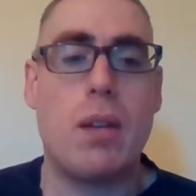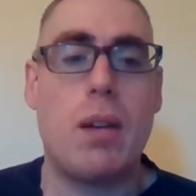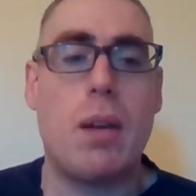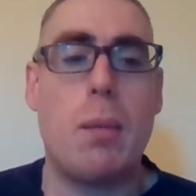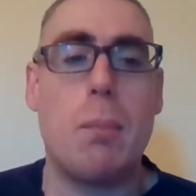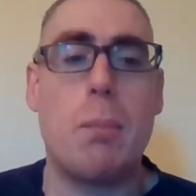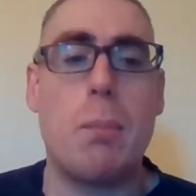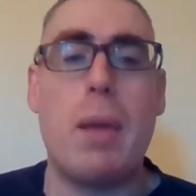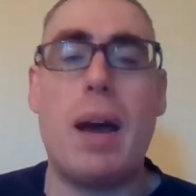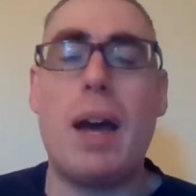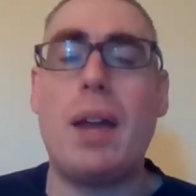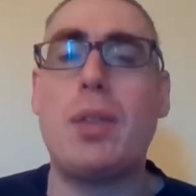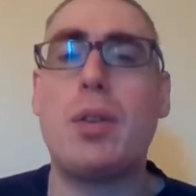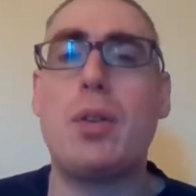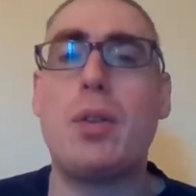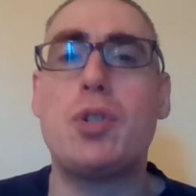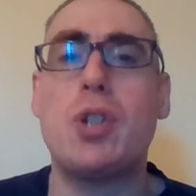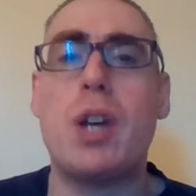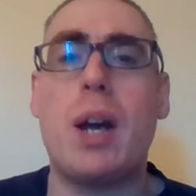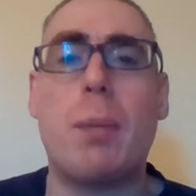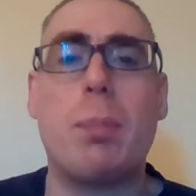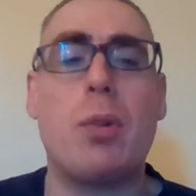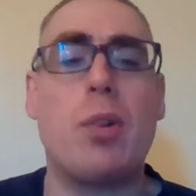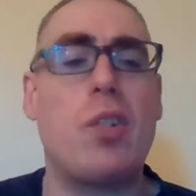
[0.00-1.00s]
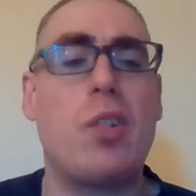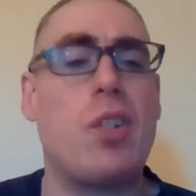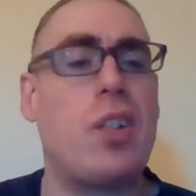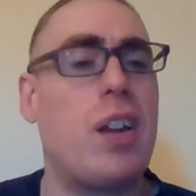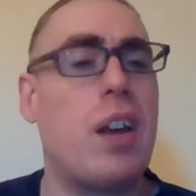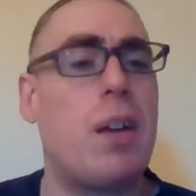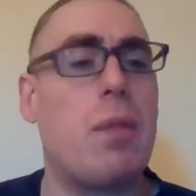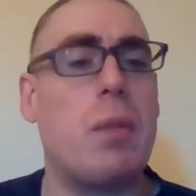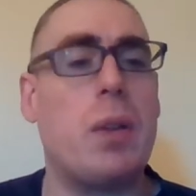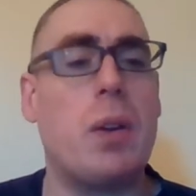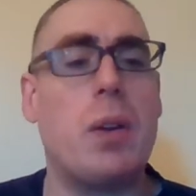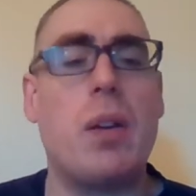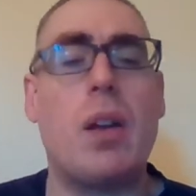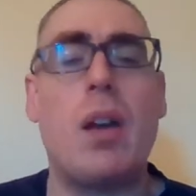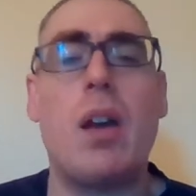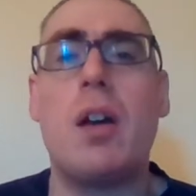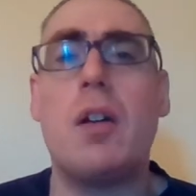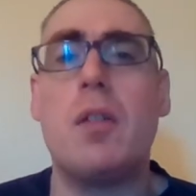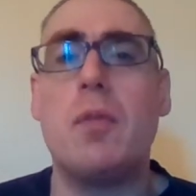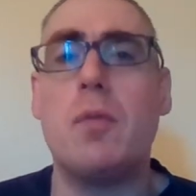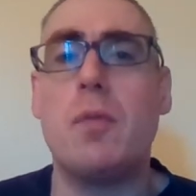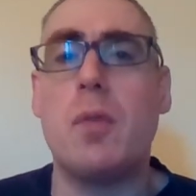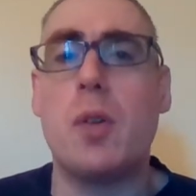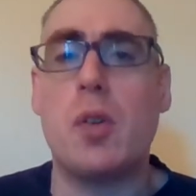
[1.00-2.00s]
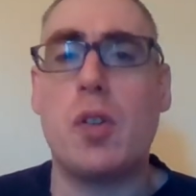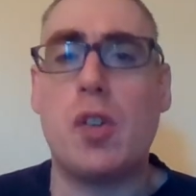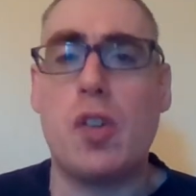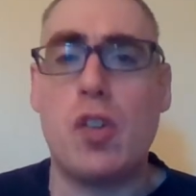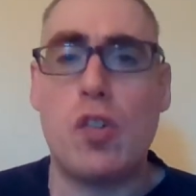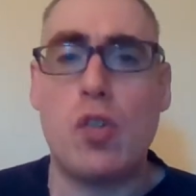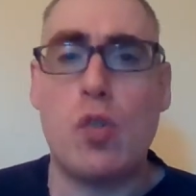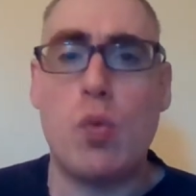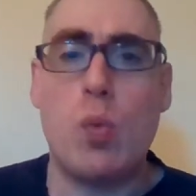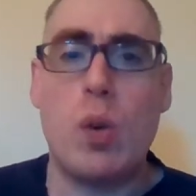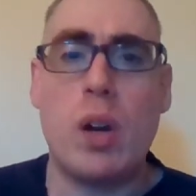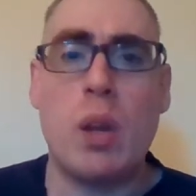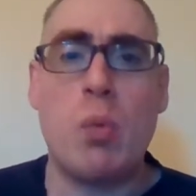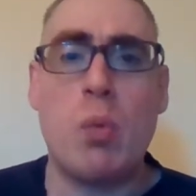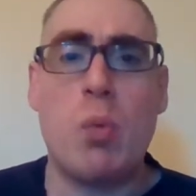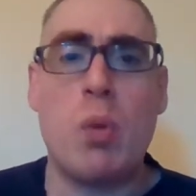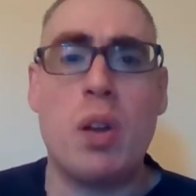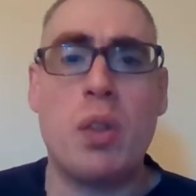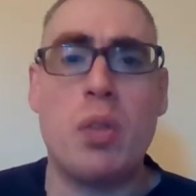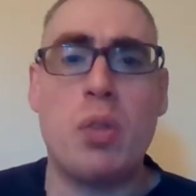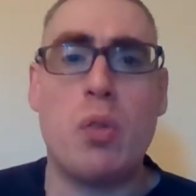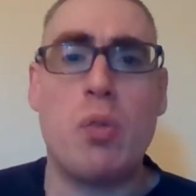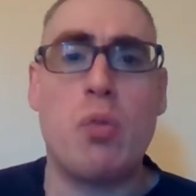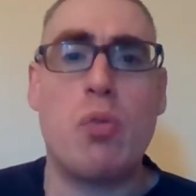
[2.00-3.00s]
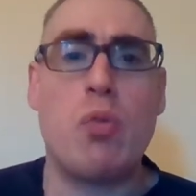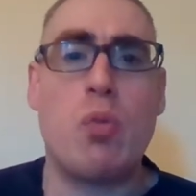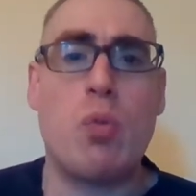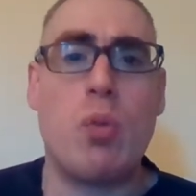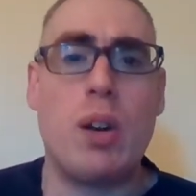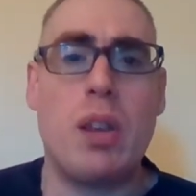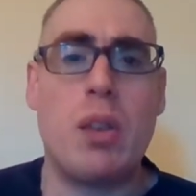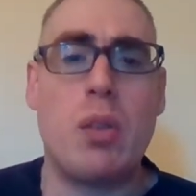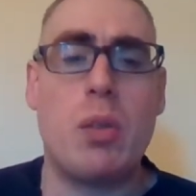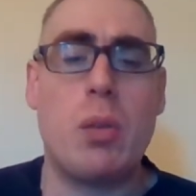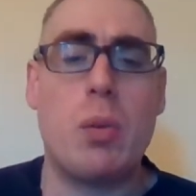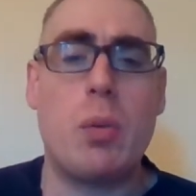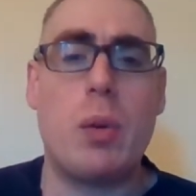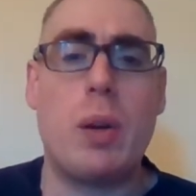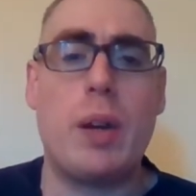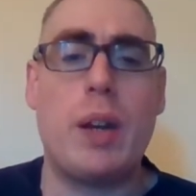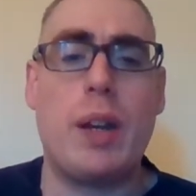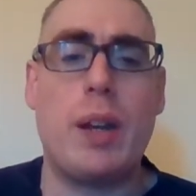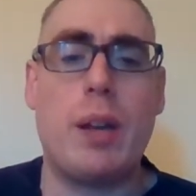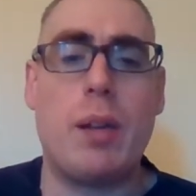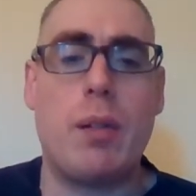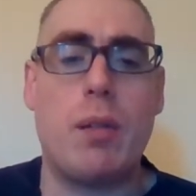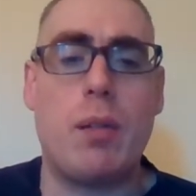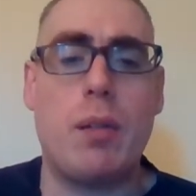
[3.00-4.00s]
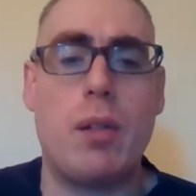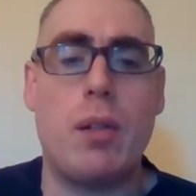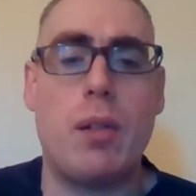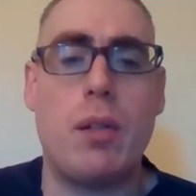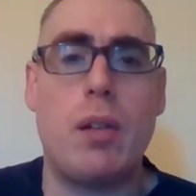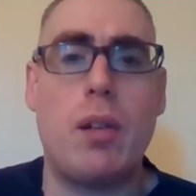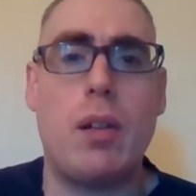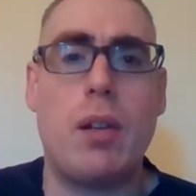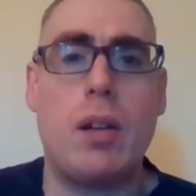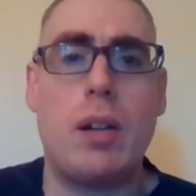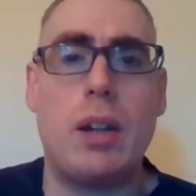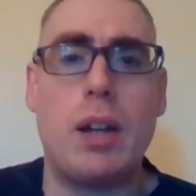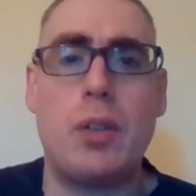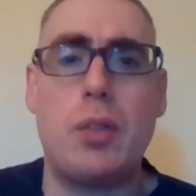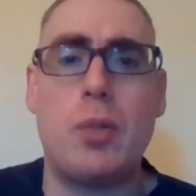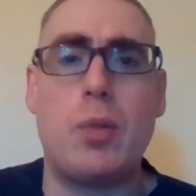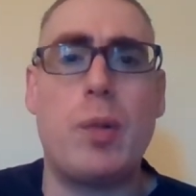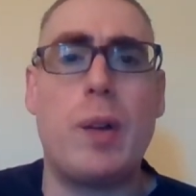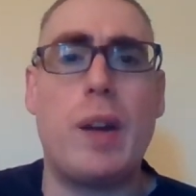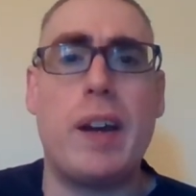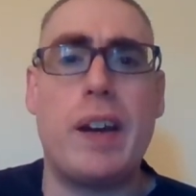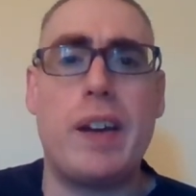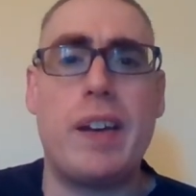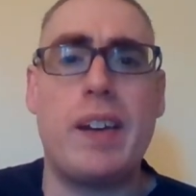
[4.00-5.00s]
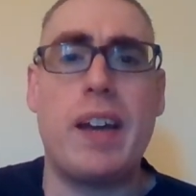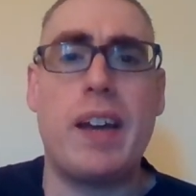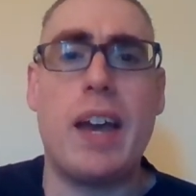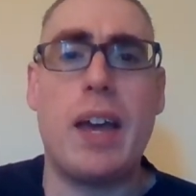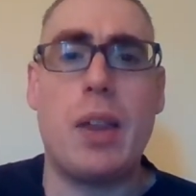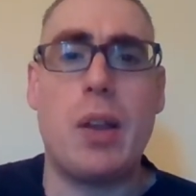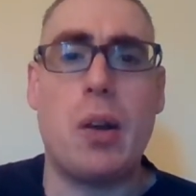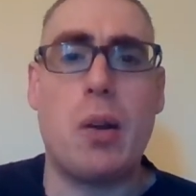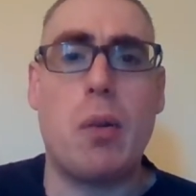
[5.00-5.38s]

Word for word: Matthew chapter seven, verses twenty-one through twenty-three. Let's read it together.